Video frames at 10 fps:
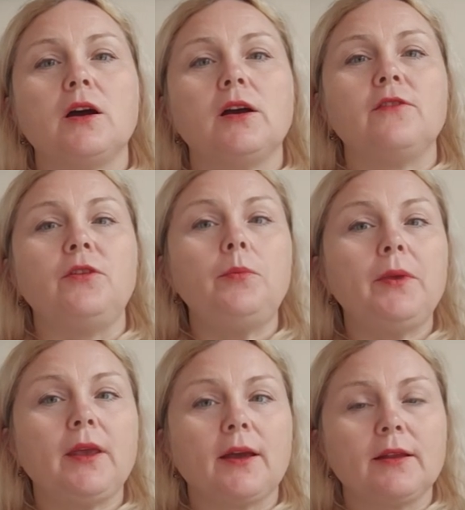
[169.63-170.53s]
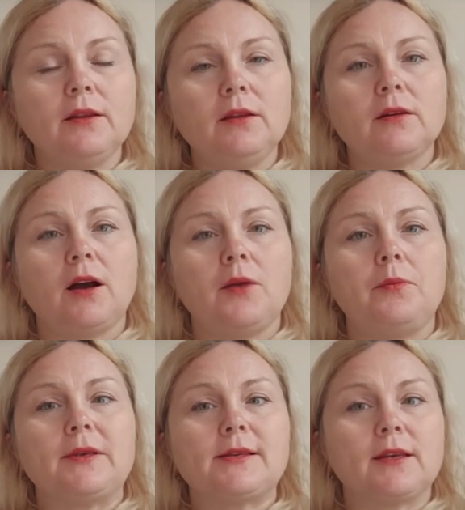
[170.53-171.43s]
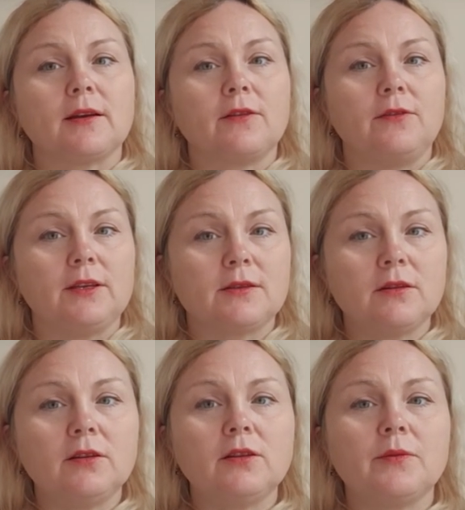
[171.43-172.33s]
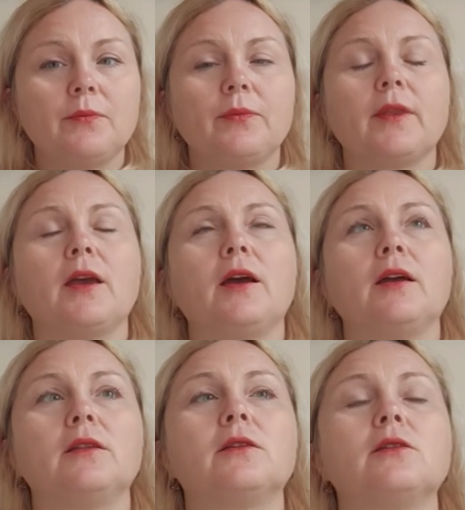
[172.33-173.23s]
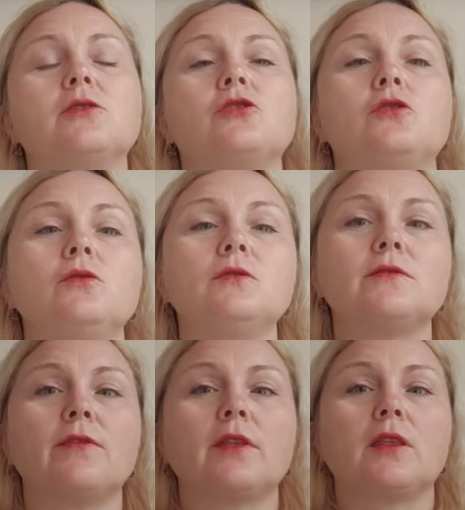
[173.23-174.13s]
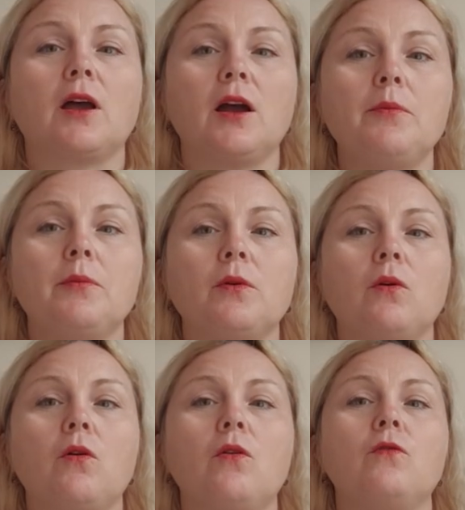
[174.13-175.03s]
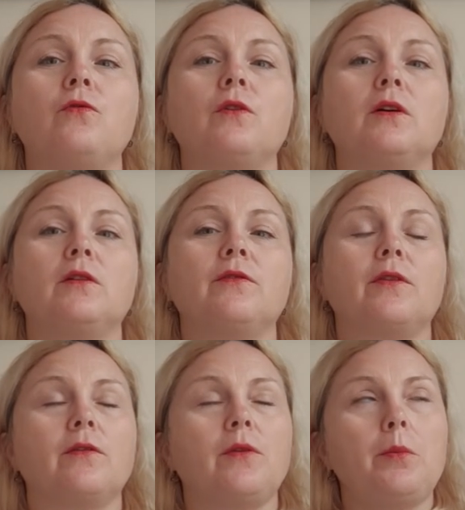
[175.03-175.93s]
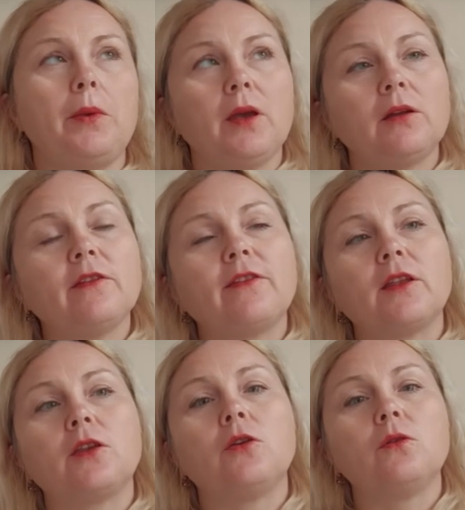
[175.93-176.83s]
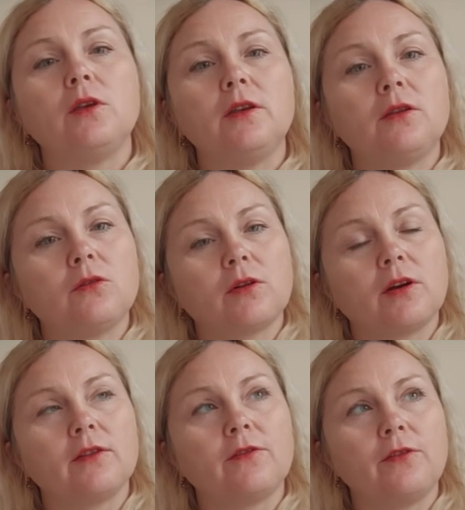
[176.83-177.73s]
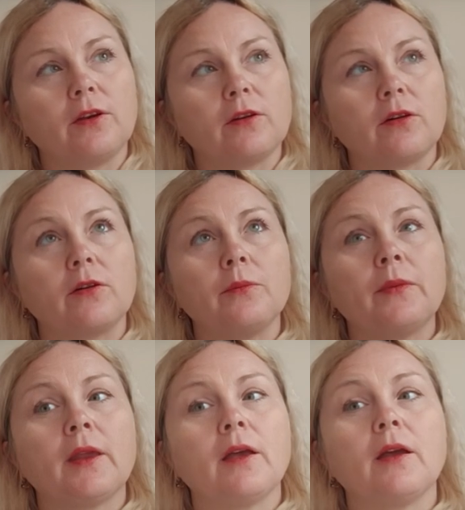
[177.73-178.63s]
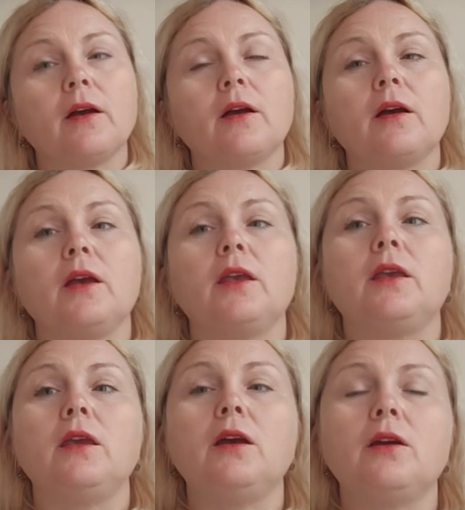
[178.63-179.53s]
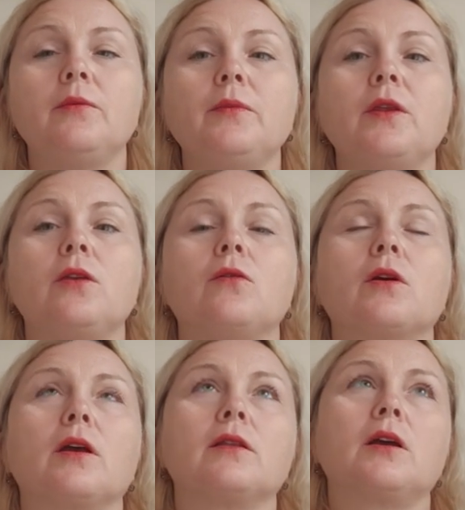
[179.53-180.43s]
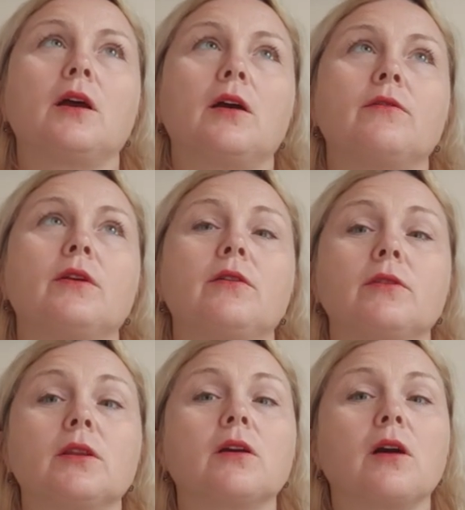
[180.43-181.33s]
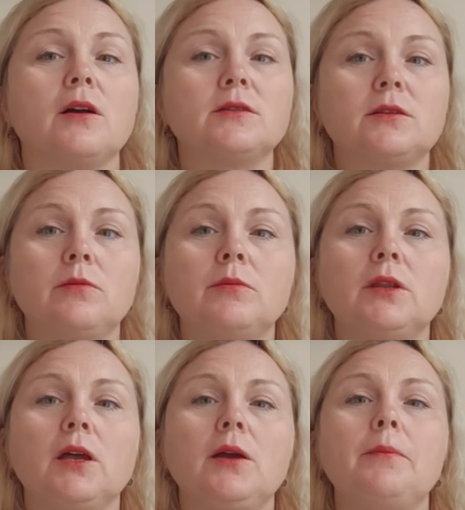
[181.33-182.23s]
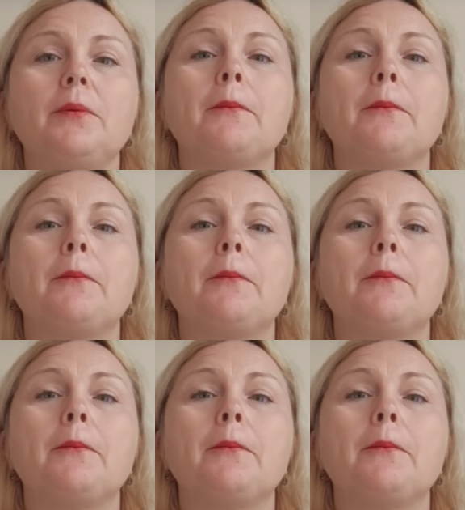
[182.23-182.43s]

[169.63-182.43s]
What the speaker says: VPN IPsec Wizard, and choose the type of the VPN that you need to configure. Here you can have even custom type,